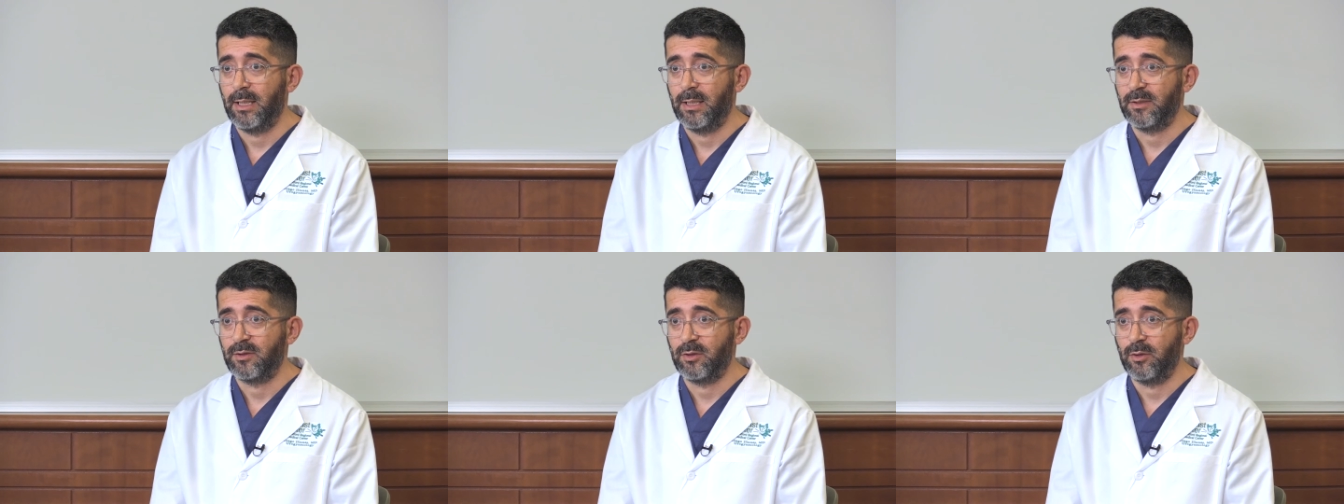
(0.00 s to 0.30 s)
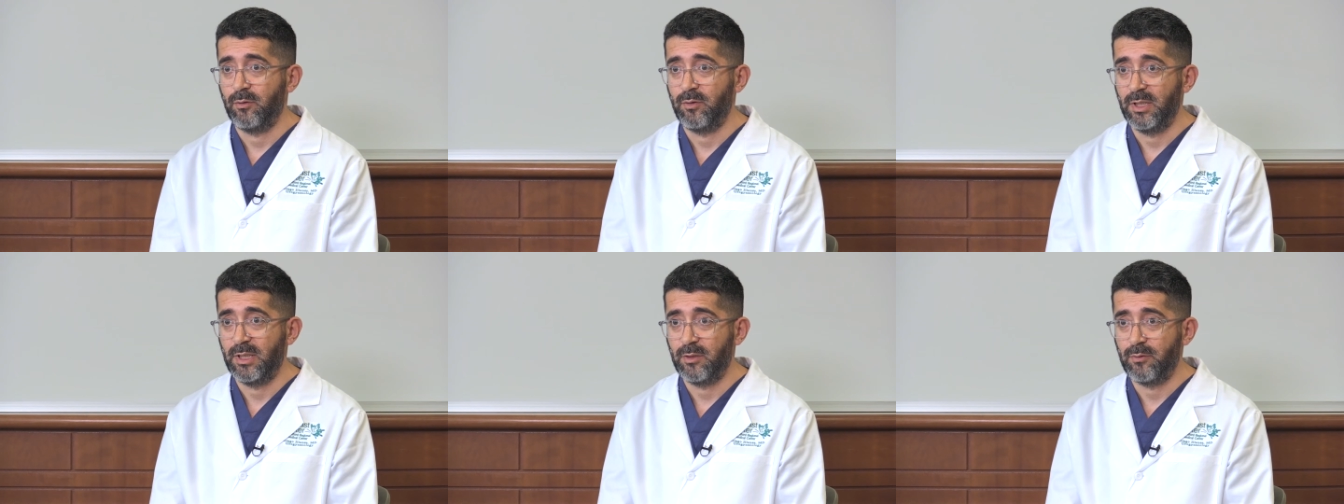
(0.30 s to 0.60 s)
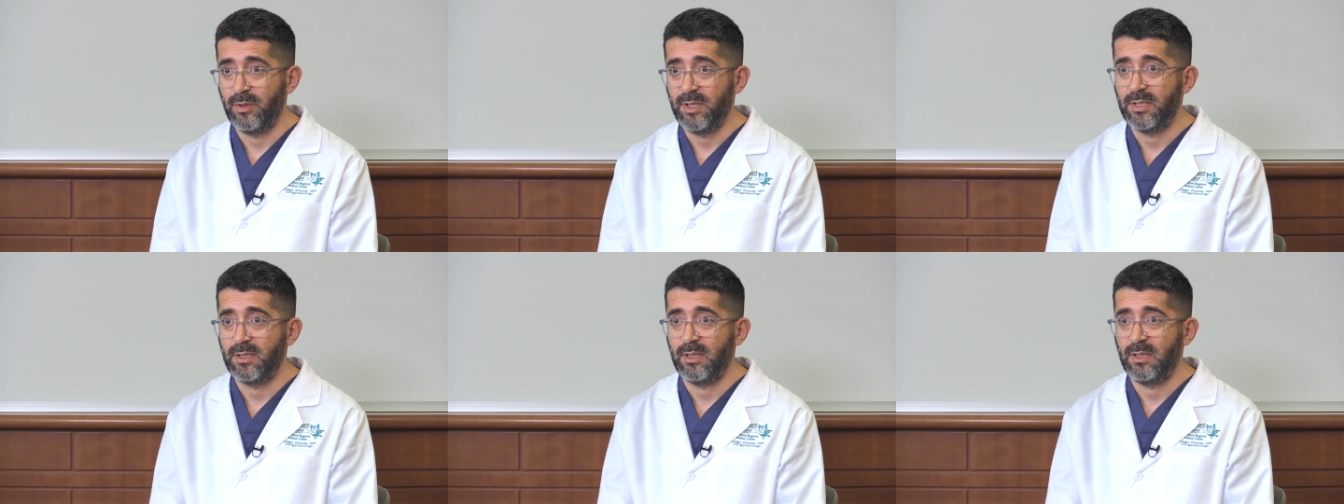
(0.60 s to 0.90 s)
so
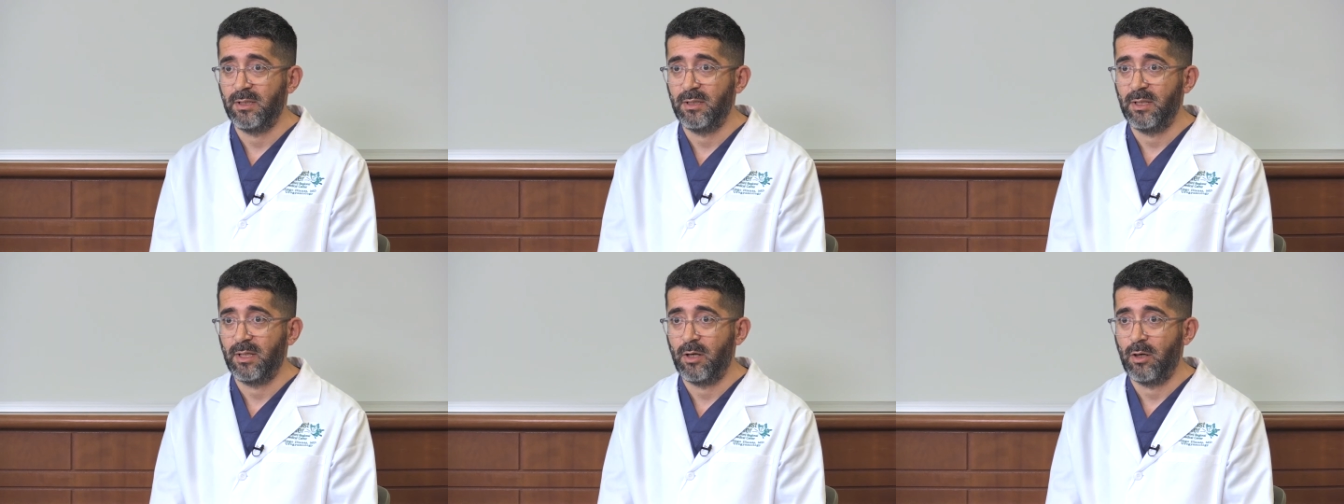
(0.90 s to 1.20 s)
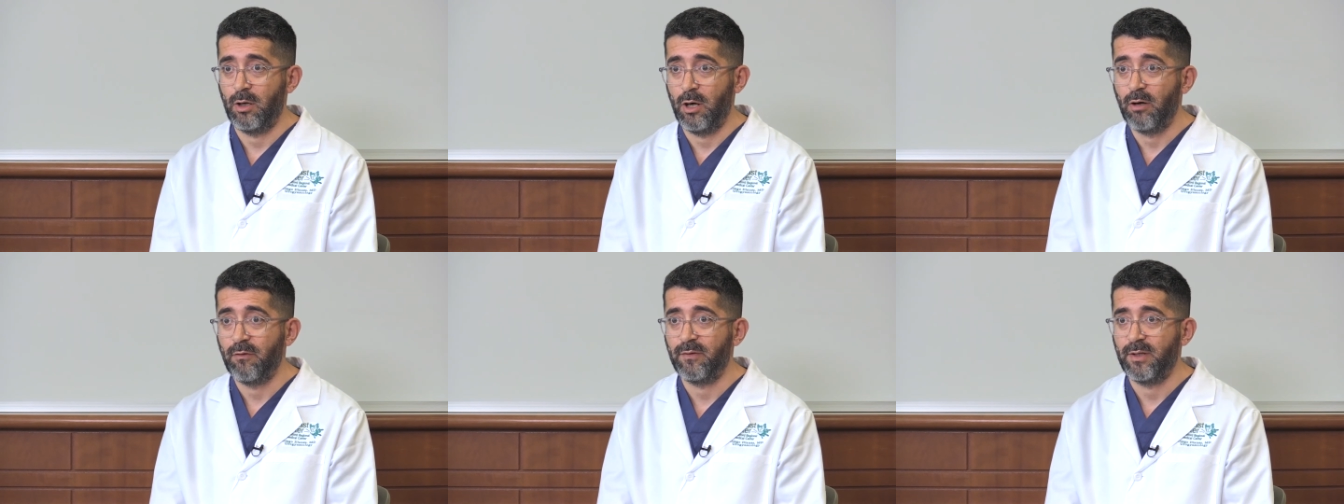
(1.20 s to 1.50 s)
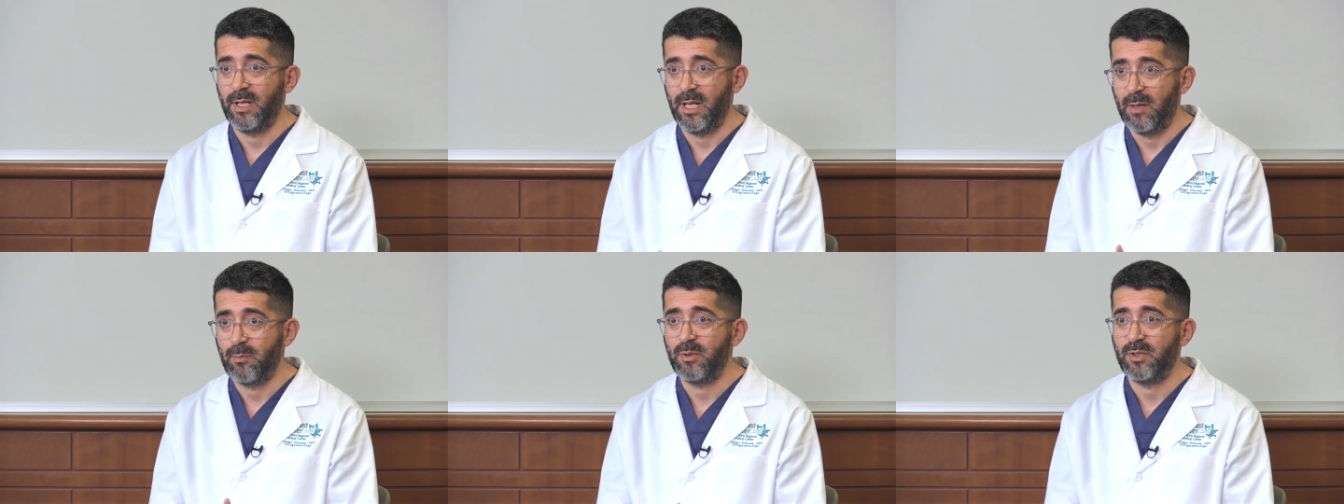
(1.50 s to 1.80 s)
decreasing the
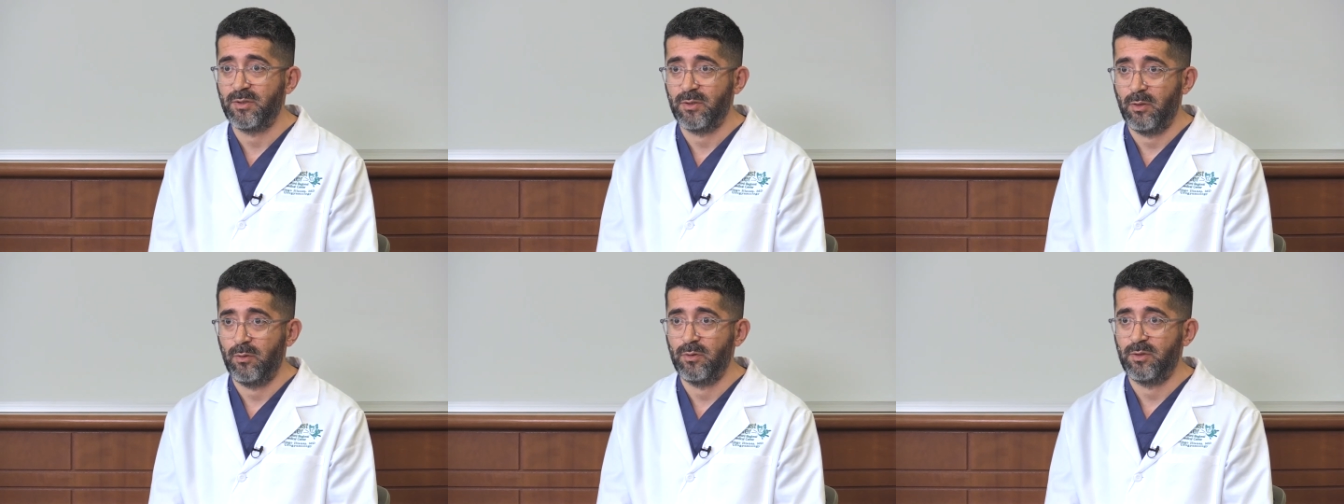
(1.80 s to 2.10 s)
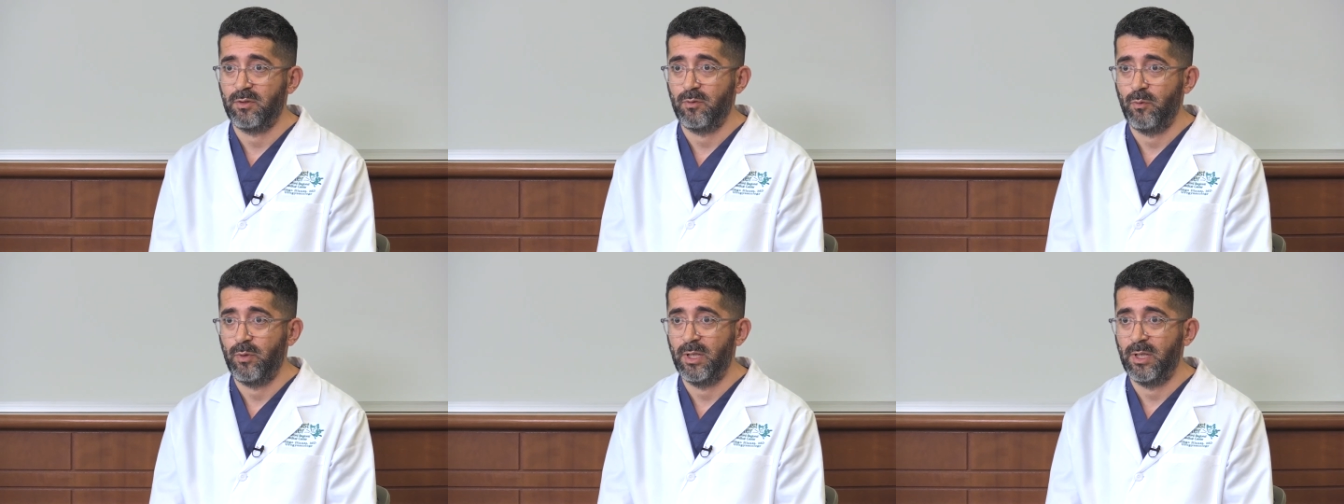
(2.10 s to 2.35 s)
coughing episodes